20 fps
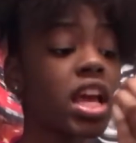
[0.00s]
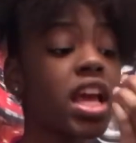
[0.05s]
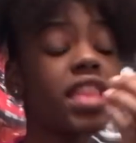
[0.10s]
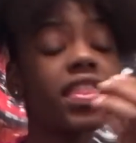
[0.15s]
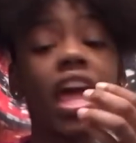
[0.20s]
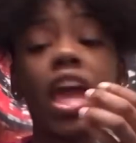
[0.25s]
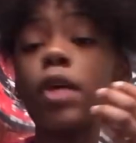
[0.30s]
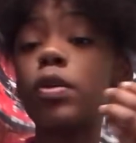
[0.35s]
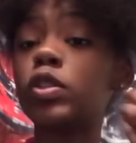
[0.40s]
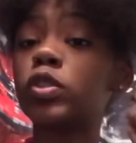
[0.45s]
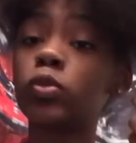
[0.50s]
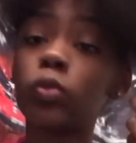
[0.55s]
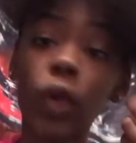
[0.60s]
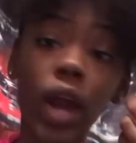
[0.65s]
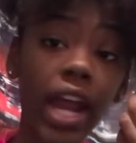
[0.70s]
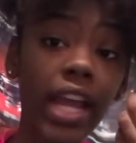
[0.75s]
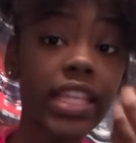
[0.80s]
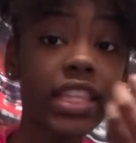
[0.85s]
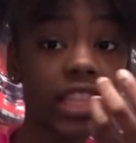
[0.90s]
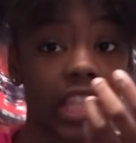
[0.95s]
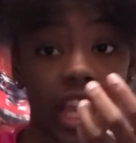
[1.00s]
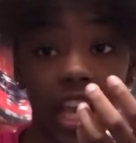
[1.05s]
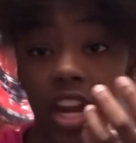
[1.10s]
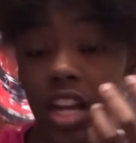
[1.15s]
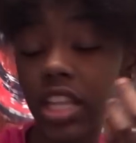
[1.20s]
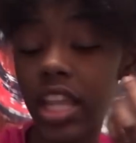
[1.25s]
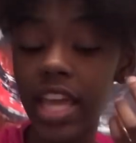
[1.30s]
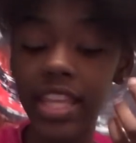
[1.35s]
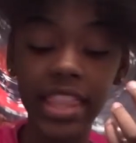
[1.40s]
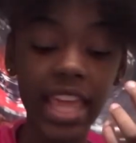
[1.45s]
They was right there,
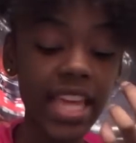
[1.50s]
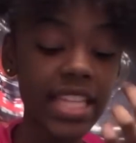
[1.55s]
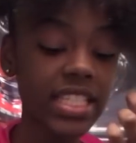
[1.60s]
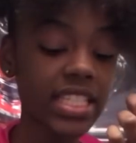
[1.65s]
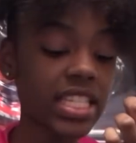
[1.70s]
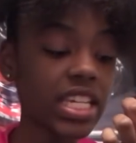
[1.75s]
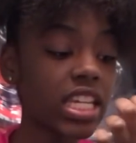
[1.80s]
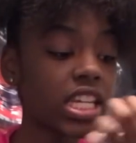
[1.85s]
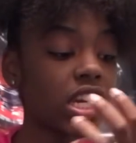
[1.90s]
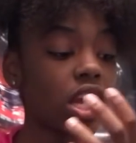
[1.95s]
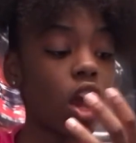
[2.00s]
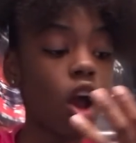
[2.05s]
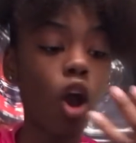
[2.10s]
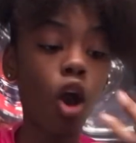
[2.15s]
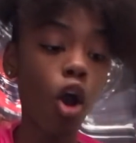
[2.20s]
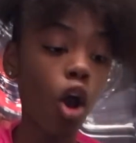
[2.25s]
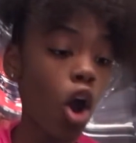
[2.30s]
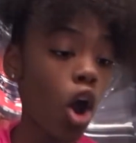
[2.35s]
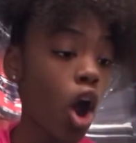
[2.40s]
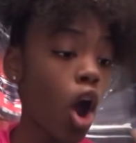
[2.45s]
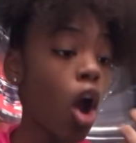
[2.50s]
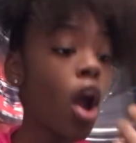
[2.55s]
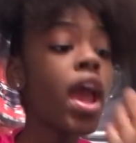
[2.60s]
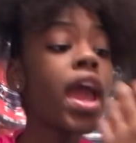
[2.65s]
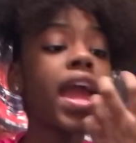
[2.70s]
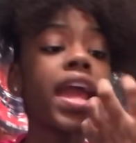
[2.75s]
like they seen it all.